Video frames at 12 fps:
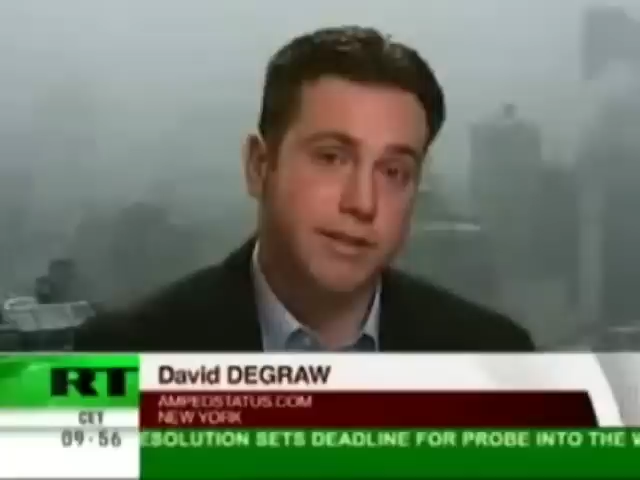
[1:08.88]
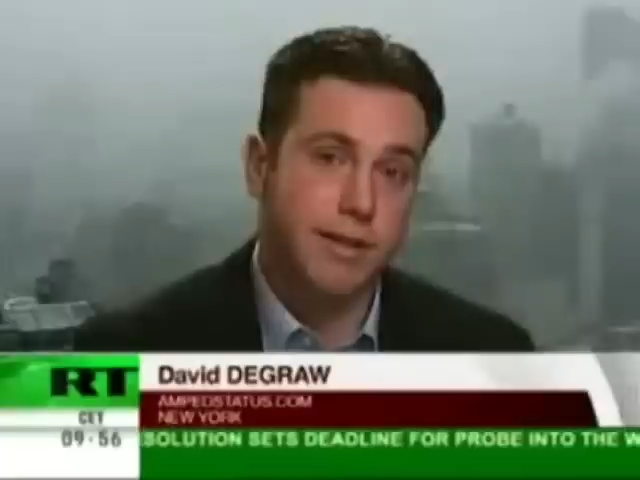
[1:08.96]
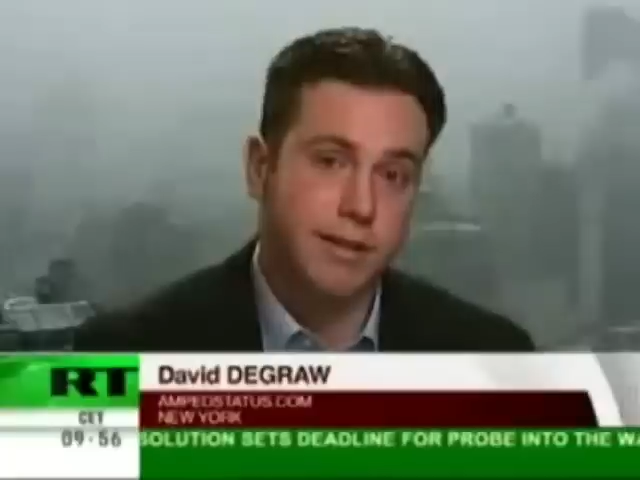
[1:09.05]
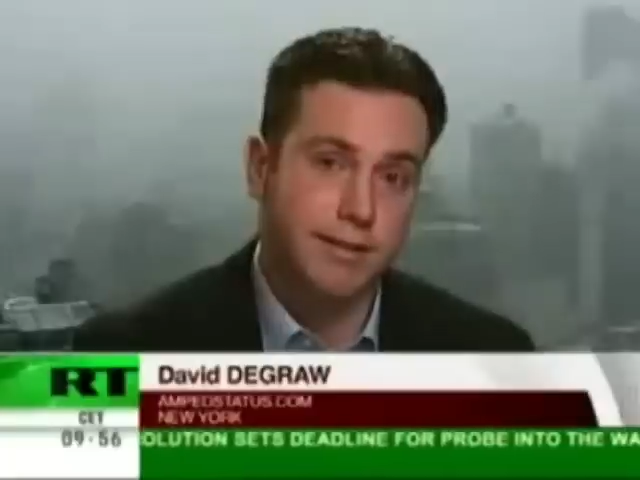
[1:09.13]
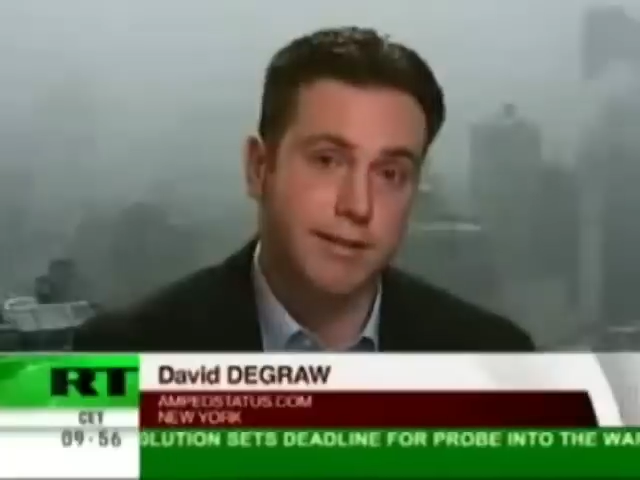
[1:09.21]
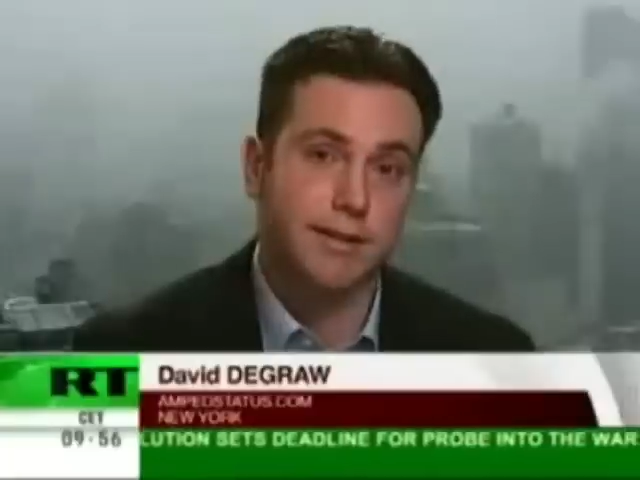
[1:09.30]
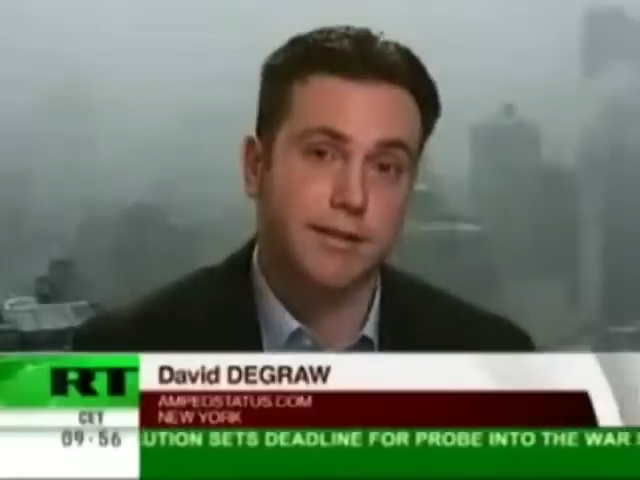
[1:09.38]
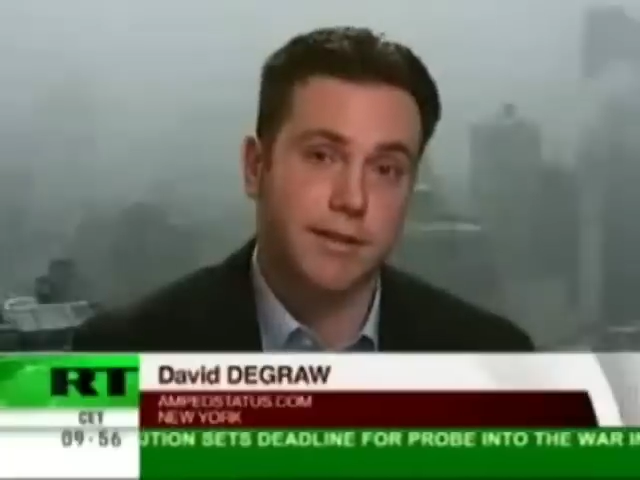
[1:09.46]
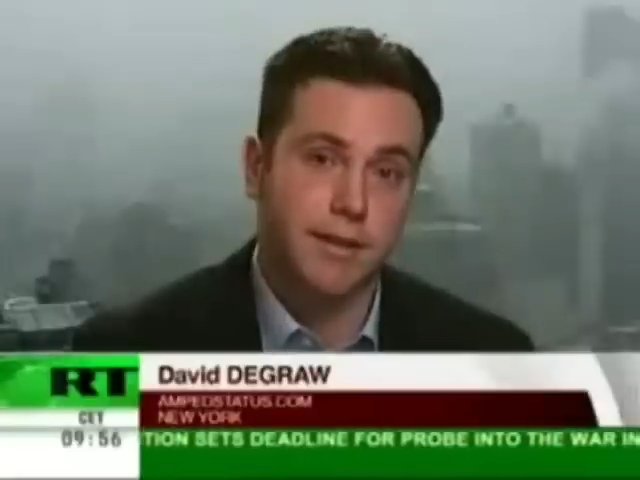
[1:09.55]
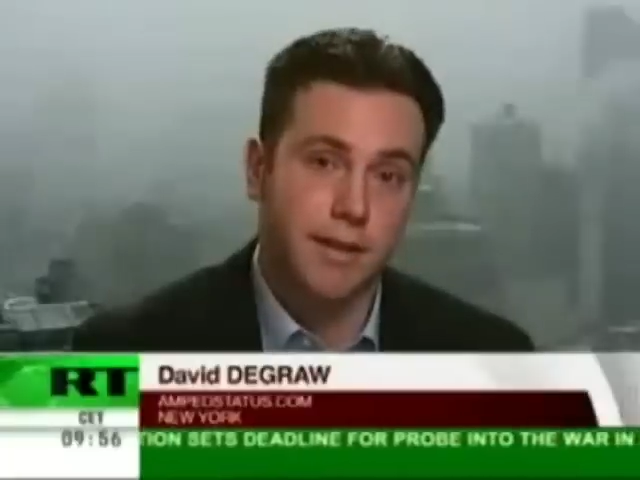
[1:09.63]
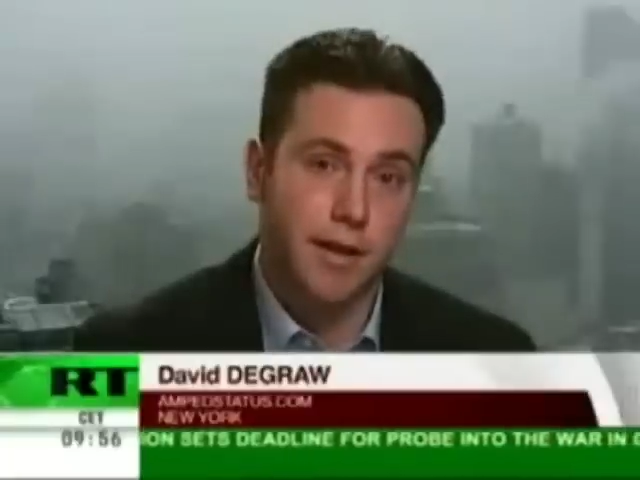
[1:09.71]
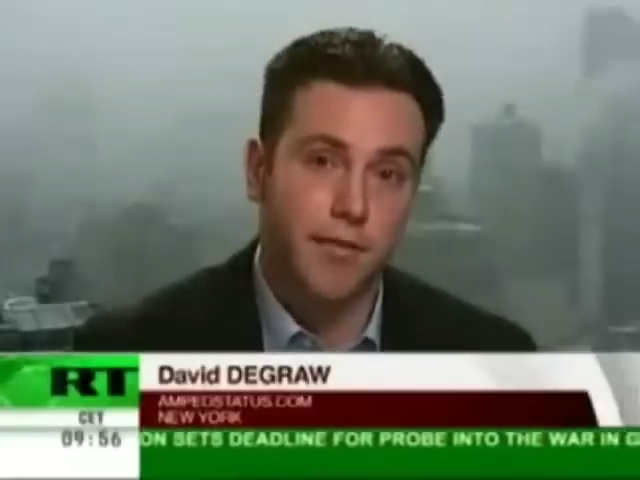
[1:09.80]

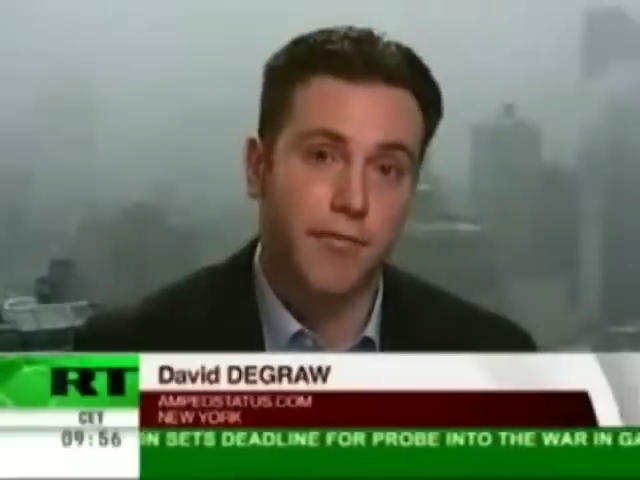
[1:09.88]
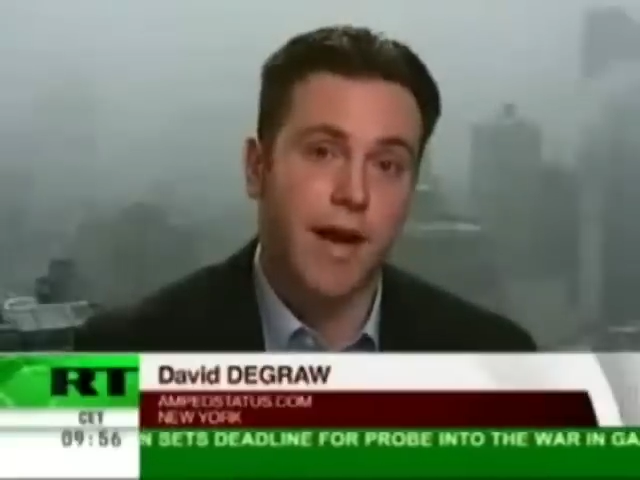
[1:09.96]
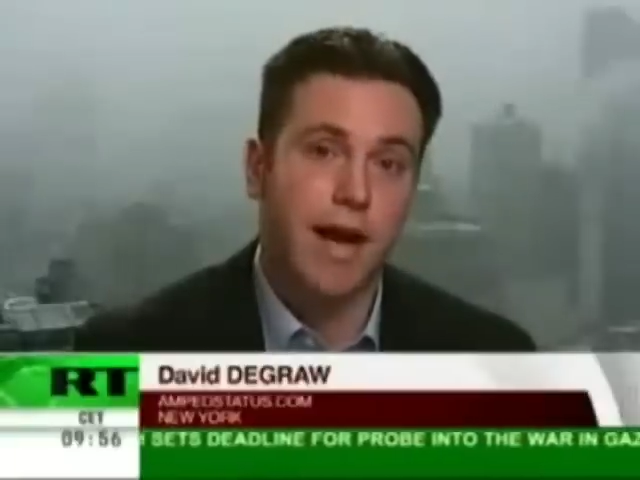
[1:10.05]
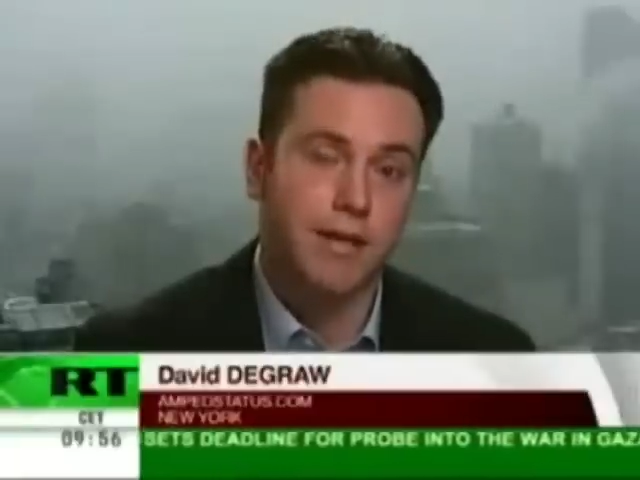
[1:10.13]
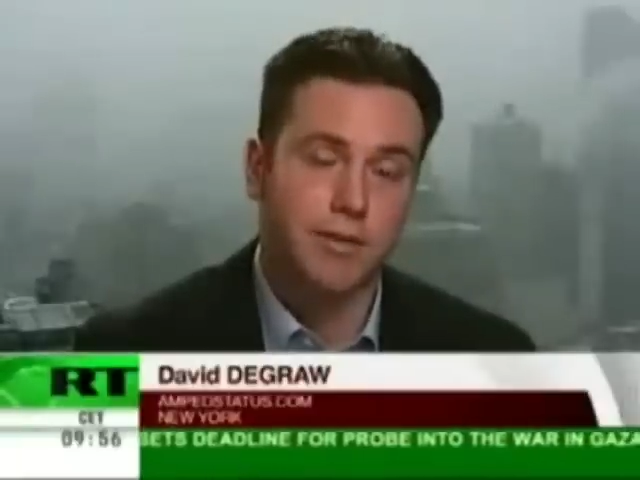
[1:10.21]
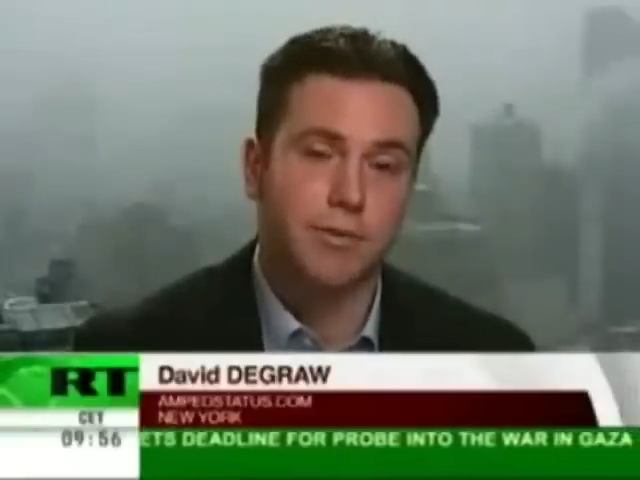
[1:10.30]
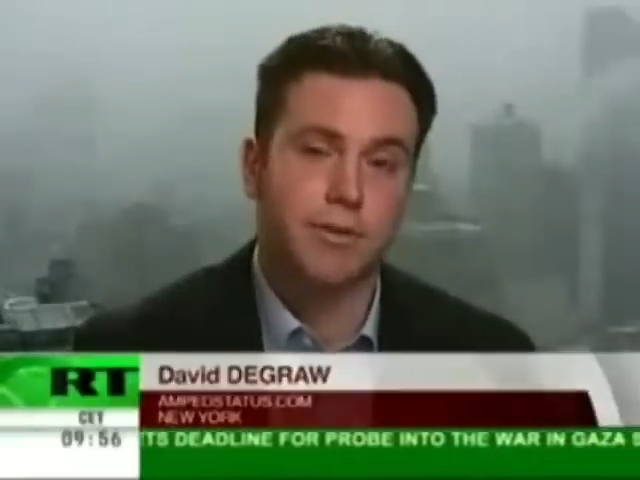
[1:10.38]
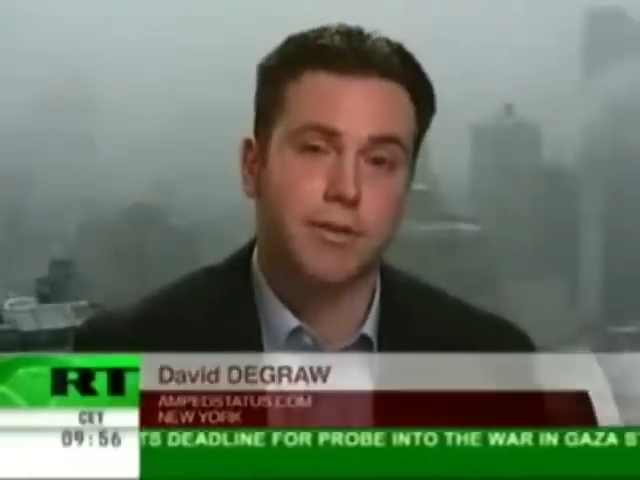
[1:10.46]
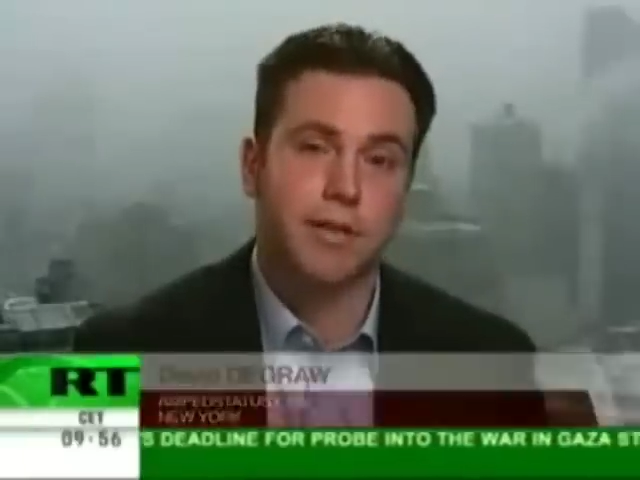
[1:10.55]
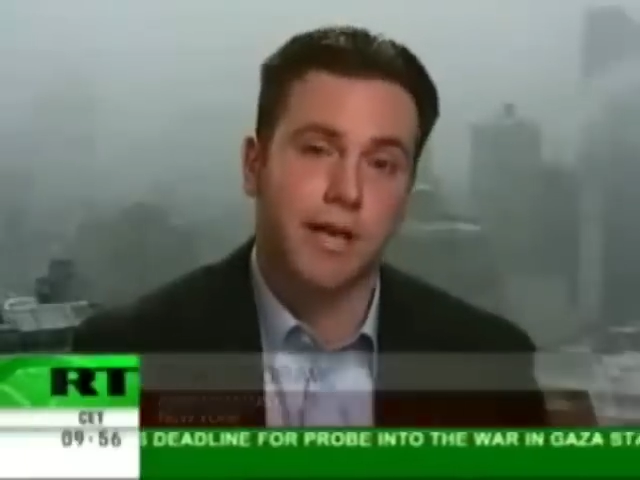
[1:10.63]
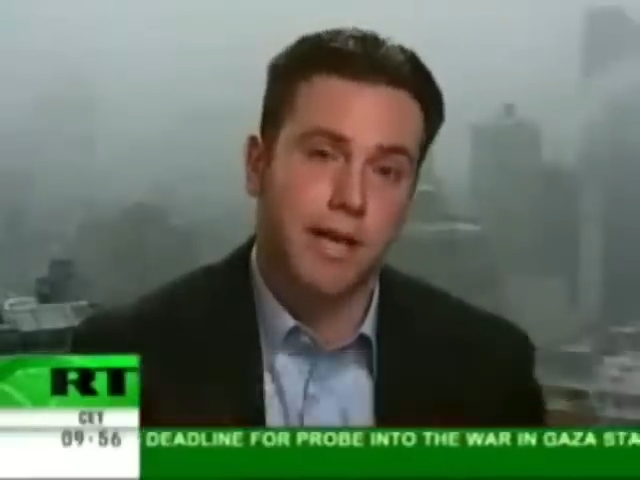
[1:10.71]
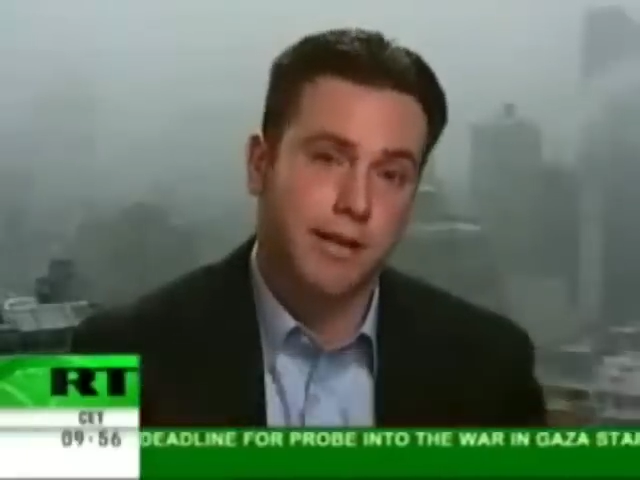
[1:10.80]
Statistically,
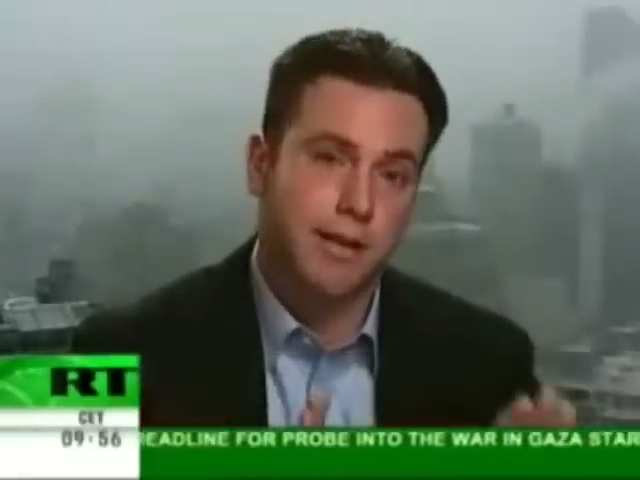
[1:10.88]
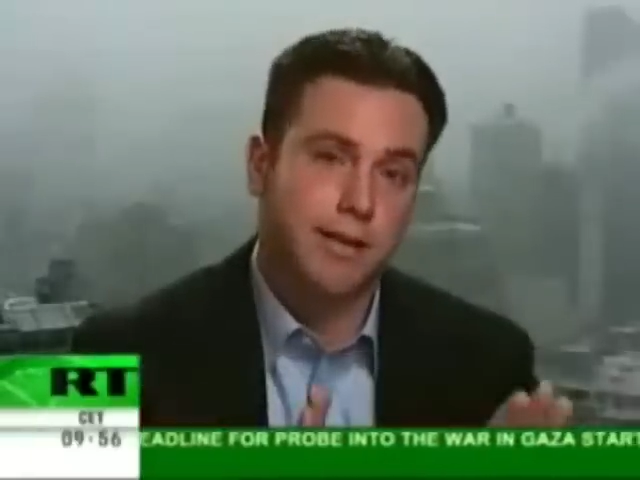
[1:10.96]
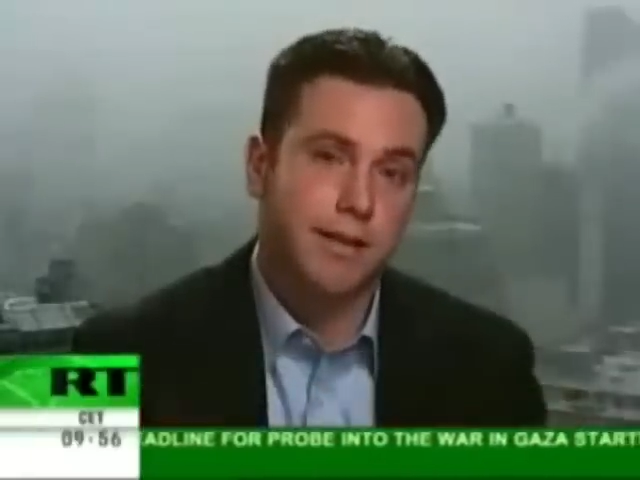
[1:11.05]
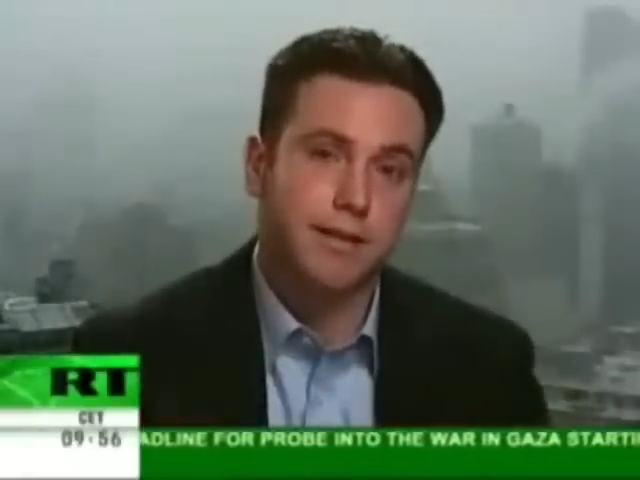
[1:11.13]
factually,